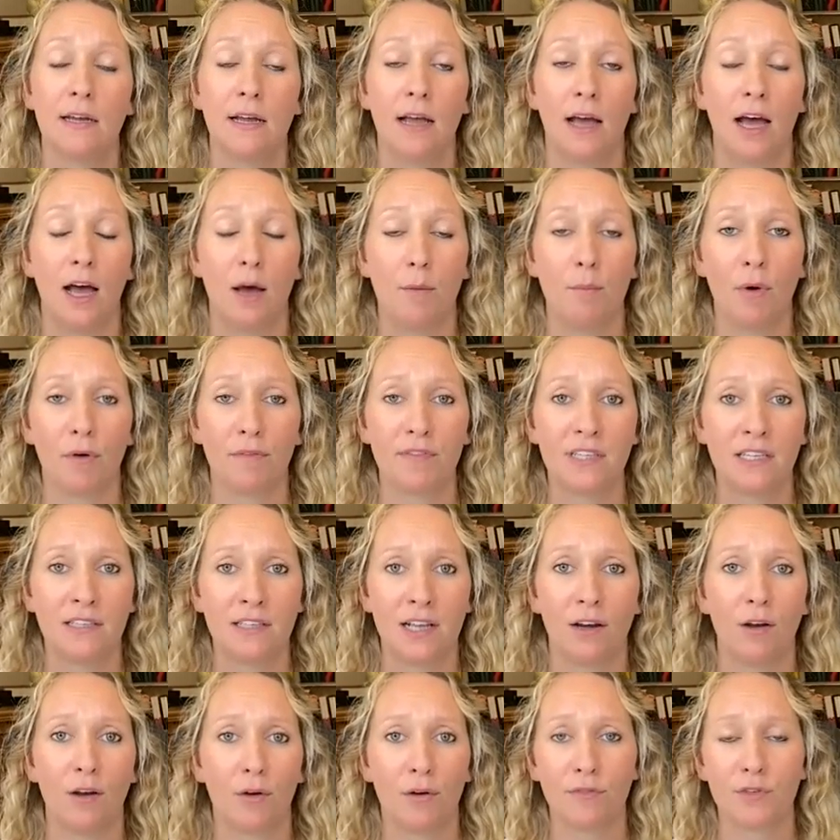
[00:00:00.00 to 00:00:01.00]
Obviously, there's
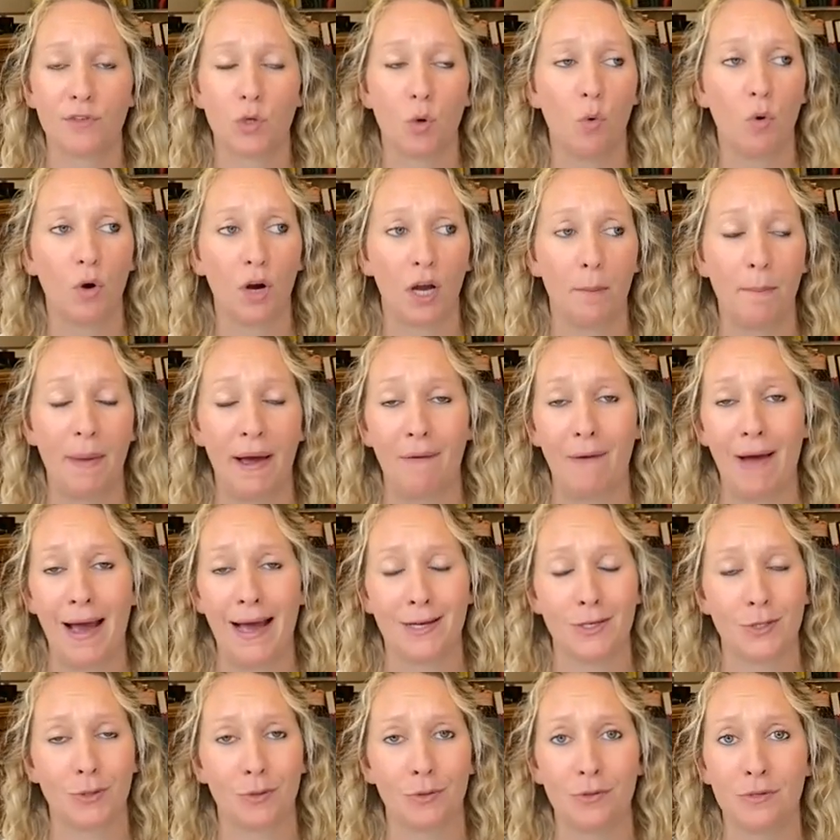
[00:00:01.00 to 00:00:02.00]
a lot of talk about
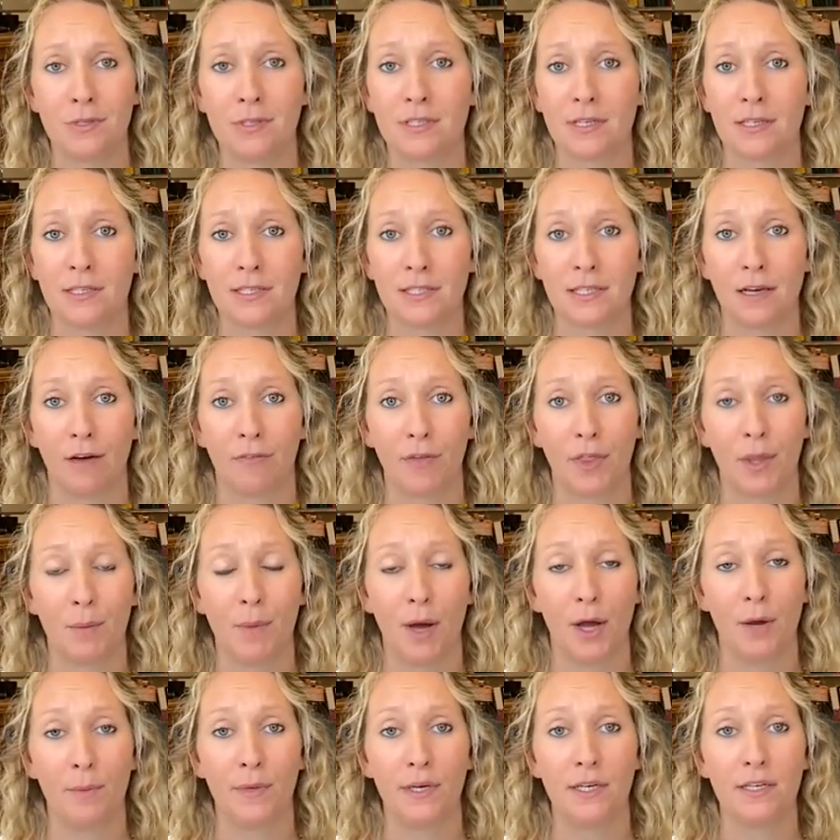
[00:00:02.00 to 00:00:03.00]
add-ons and stuff at the
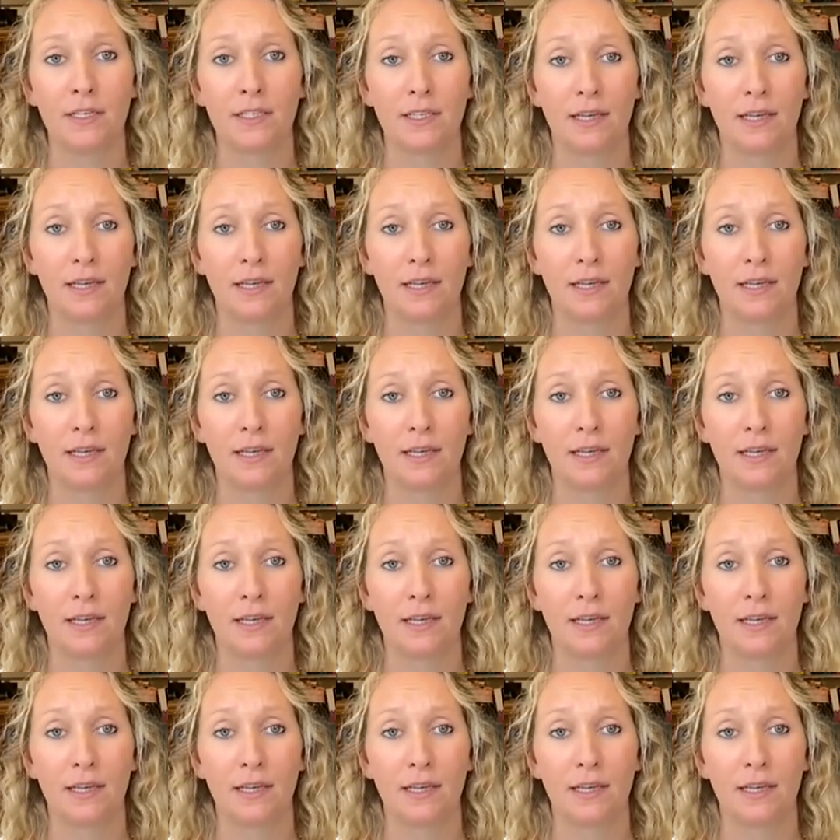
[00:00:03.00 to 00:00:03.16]
moment.